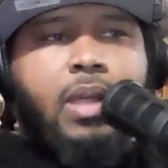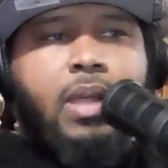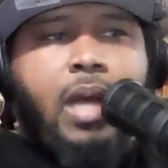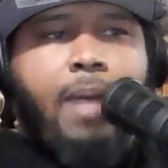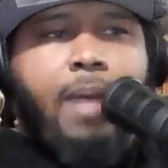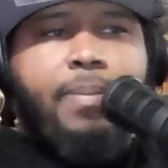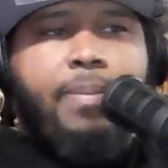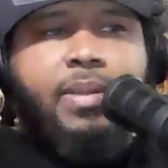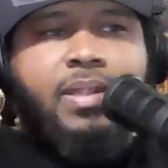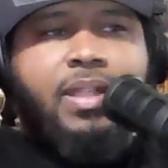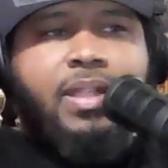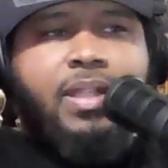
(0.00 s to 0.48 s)

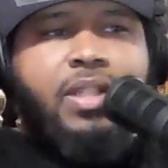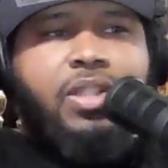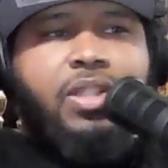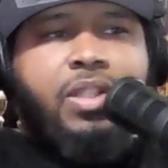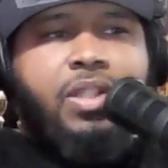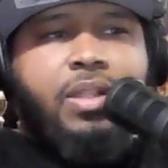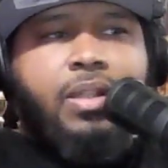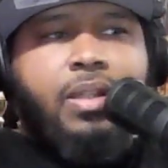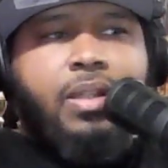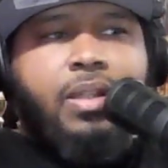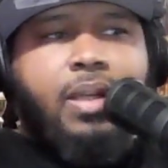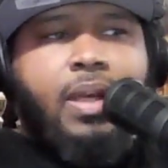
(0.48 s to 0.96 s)

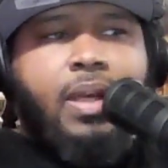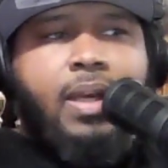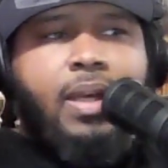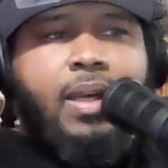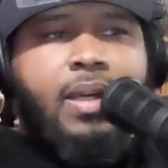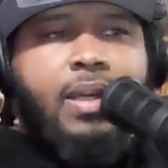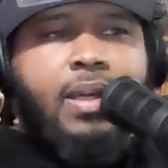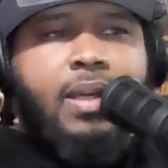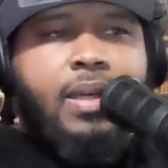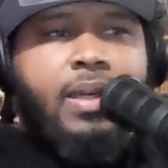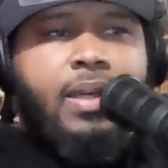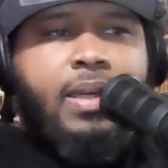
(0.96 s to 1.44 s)
competition.
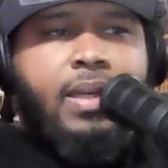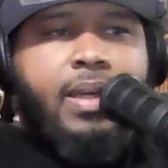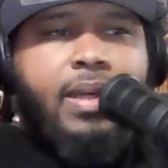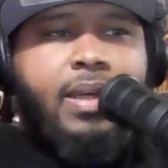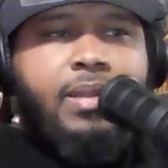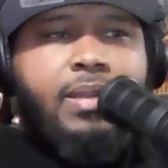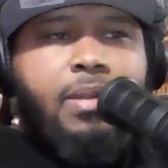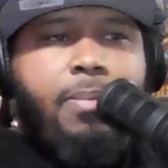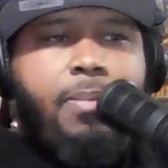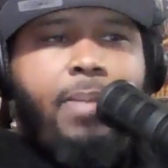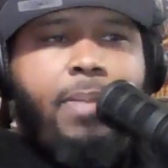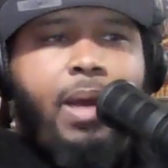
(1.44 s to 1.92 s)

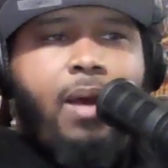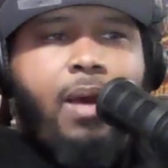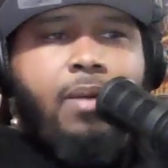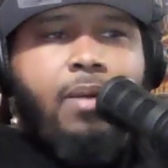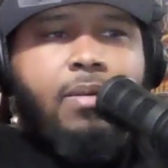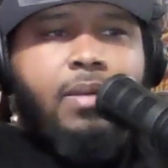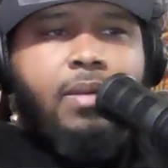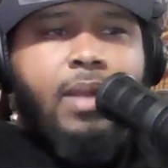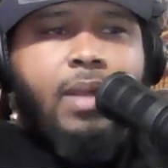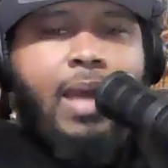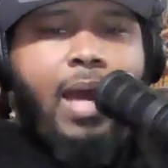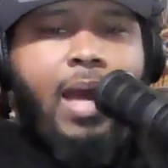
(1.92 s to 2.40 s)
It's
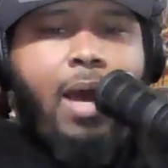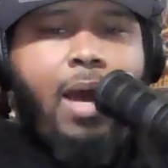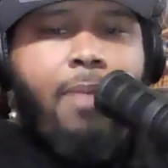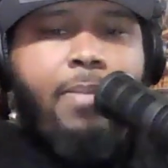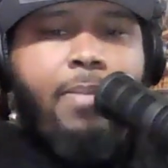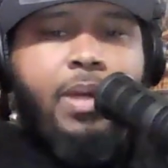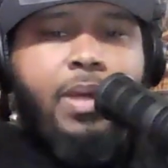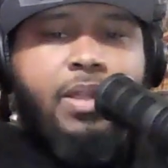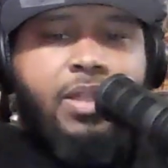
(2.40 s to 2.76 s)
about how